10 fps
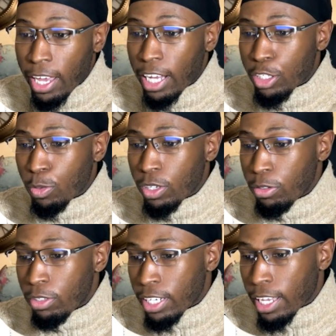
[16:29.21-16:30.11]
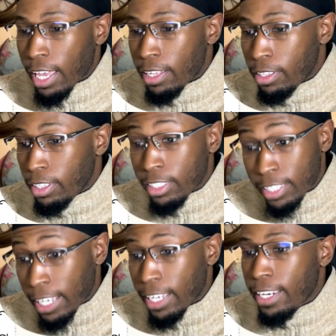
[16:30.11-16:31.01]
I just wanted to check
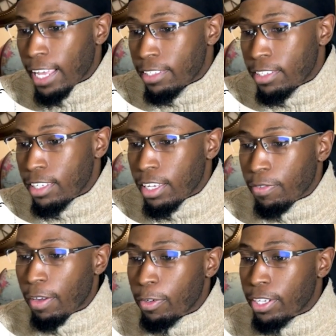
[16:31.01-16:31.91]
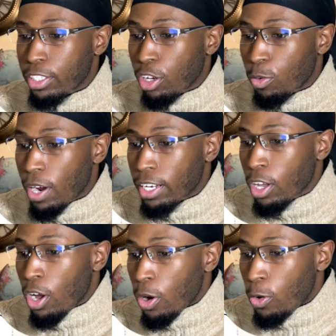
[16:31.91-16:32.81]
in and see if everything's all right,
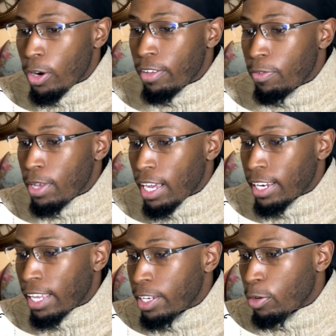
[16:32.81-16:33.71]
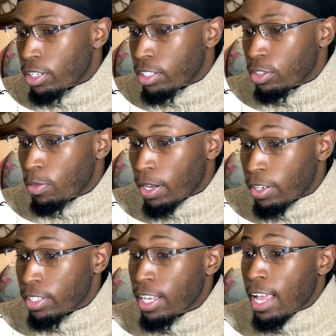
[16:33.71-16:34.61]
or if you had any questions about
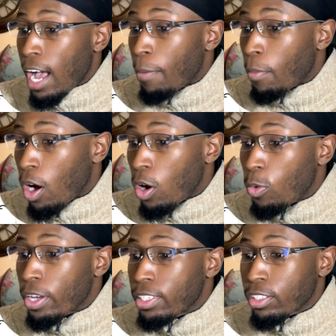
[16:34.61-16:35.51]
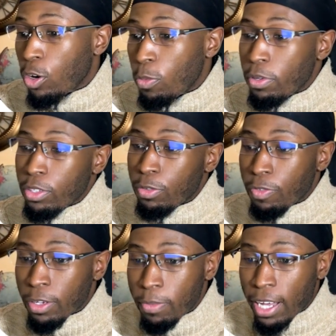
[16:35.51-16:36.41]
us. I'm always open to
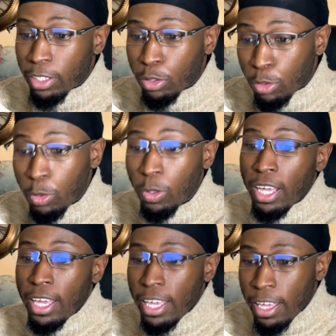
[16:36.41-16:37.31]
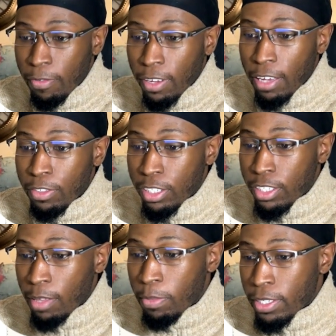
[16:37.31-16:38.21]
feedback too. If life just
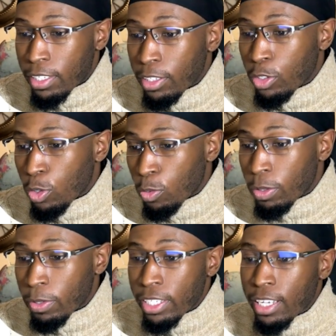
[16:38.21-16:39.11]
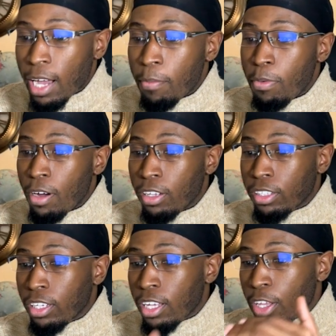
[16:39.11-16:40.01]
got busy, no worries. I
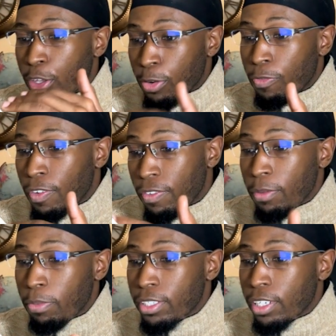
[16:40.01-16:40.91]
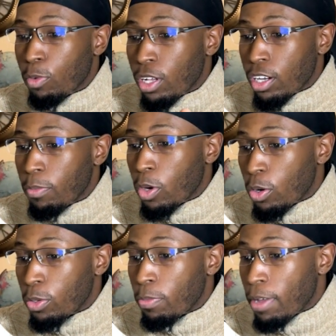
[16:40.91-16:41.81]
brought your 15% welcome
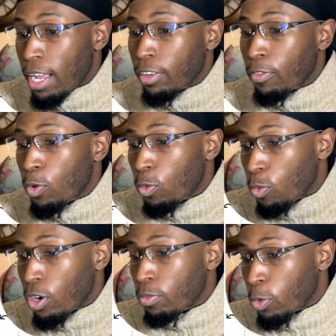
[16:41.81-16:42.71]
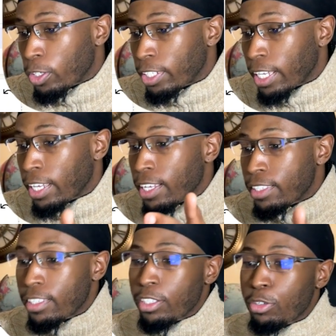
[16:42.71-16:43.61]
code back for one more day
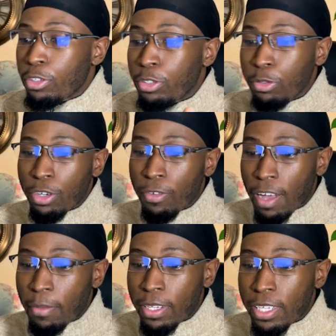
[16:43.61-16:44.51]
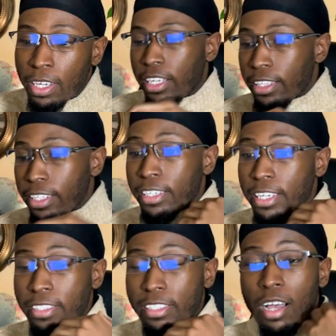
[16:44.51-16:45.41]
since you're new to the family. In this
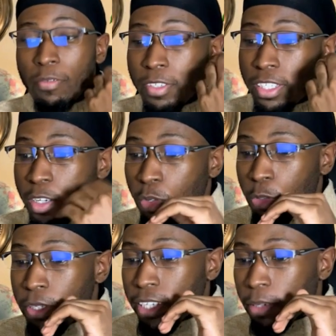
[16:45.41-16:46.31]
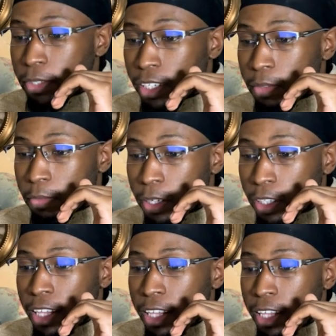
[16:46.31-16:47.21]
case, it's obviously going to be 10%, but
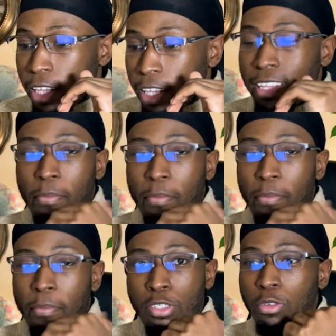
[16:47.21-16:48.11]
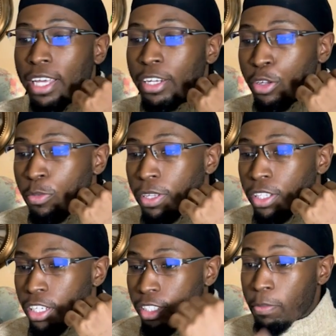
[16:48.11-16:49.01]
this is that personal and human
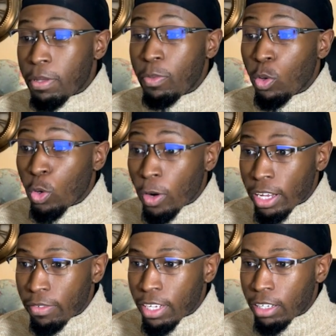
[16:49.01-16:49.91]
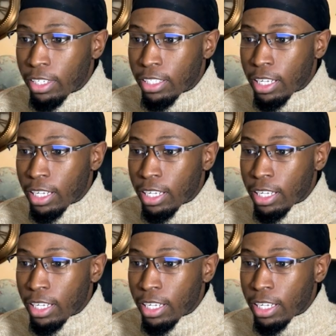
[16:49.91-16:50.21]
touch that people crave nowadays.